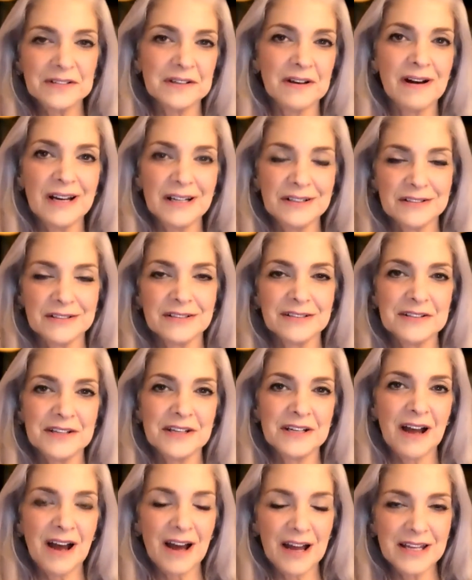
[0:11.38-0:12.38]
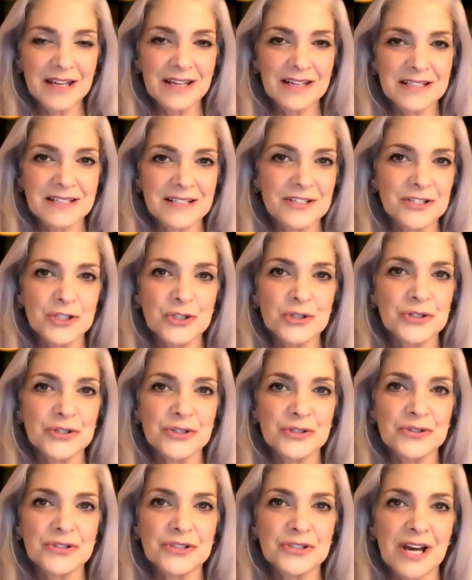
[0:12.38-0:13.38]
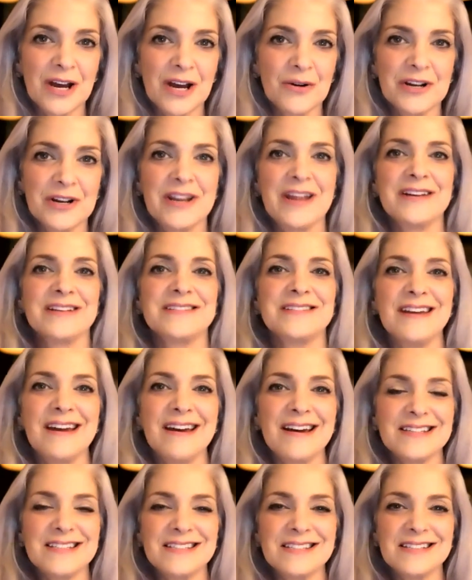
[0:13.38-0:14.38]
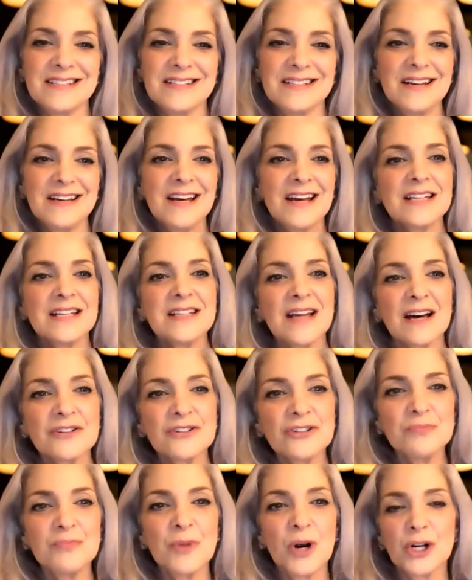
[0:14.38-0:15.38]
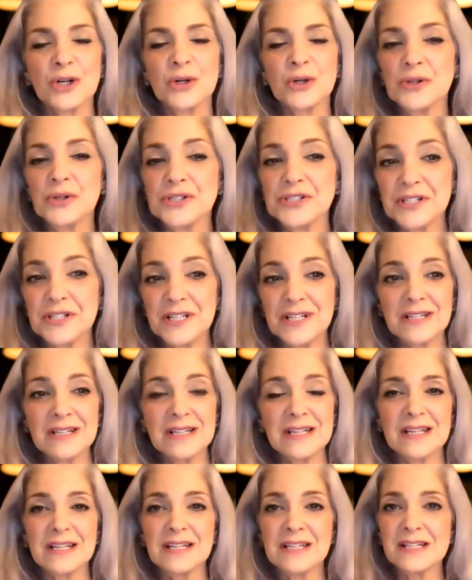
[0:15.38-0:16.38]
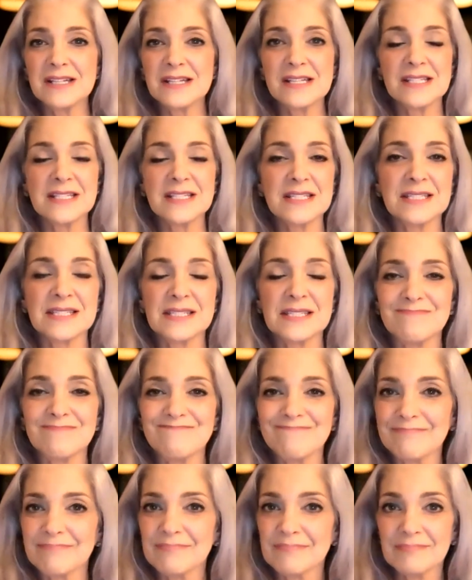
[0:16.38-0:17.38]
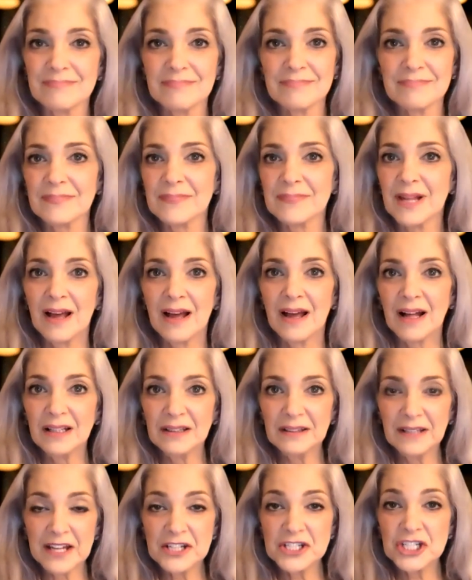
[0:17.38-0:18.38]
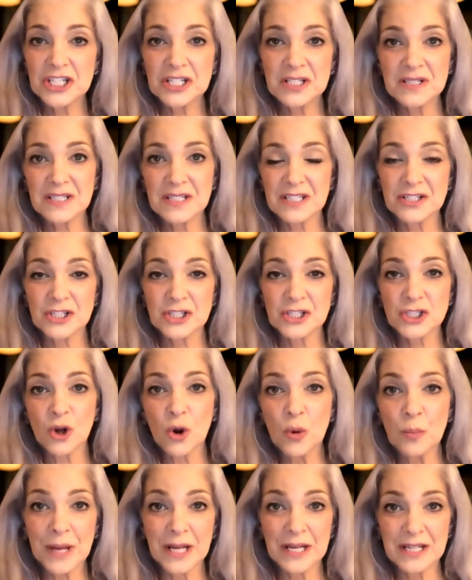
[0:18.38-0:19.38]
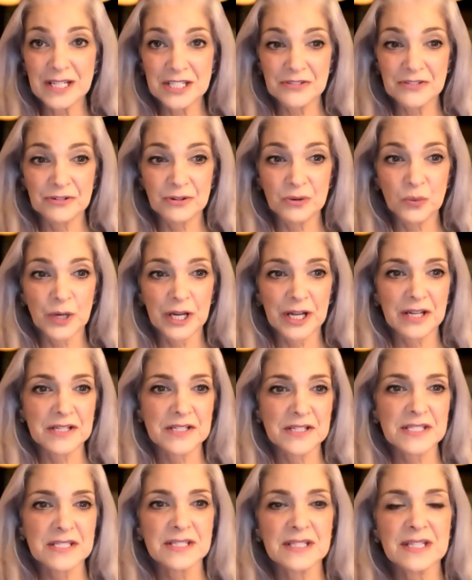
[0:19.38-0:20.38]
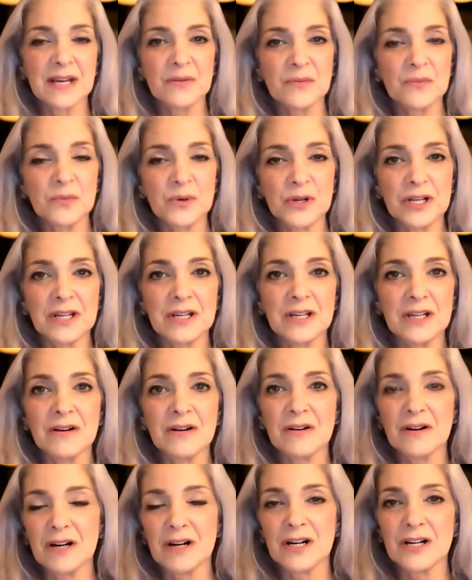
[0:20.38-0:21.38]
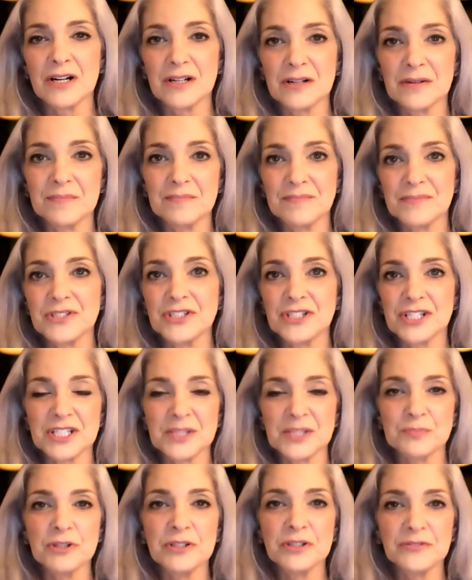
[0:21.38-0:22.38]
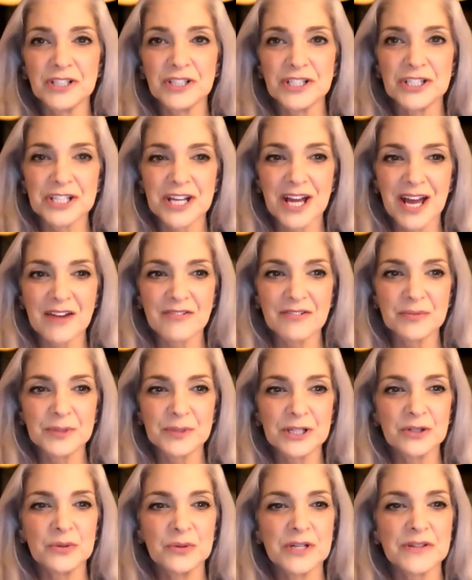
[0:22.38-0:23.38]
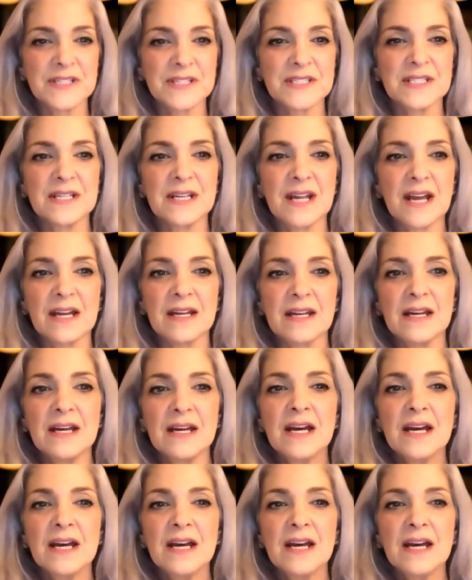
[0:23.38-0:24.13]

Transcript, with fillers: honor that I get to introduce our next guest. Dr. Mark Goulston is a legend in so many different ways that we are just privileged to have him here with us today.